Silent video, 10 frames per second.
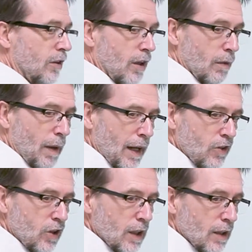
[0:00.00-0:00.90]
is on the
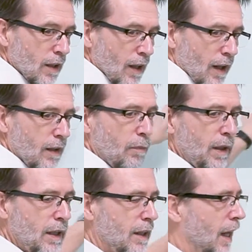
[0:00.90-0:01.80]
balance sheet, and the
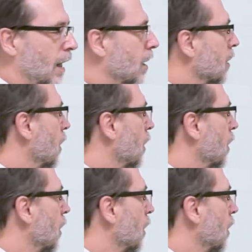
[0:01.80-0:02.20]
P&L